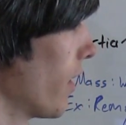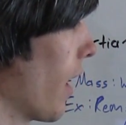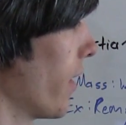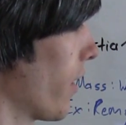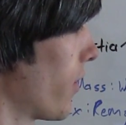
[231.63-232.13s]

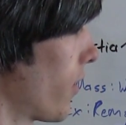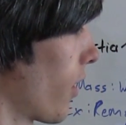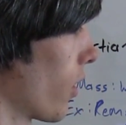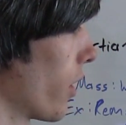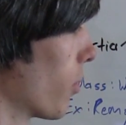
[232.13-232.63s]
not
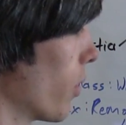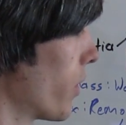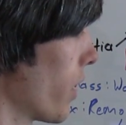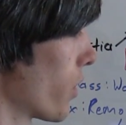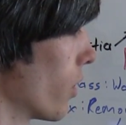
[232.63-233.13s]
necessarily the
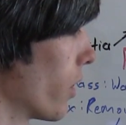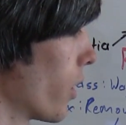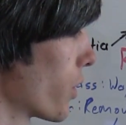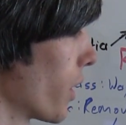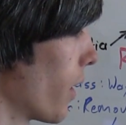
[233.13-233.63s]
rotational
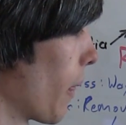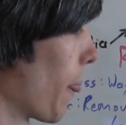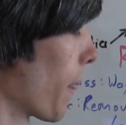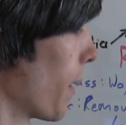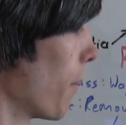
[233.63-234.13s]
inertia.
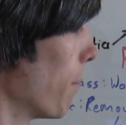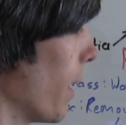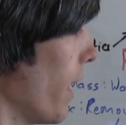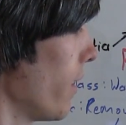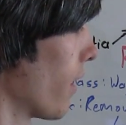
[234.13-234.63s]

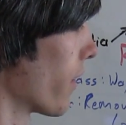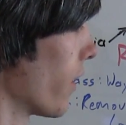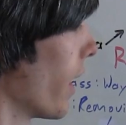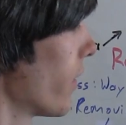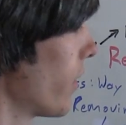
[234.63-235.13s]
But
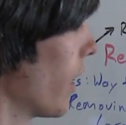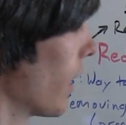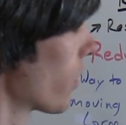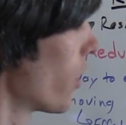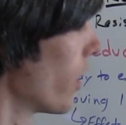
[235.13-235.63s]
nonetheless,
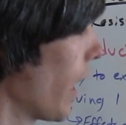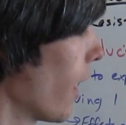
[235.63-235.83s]
it could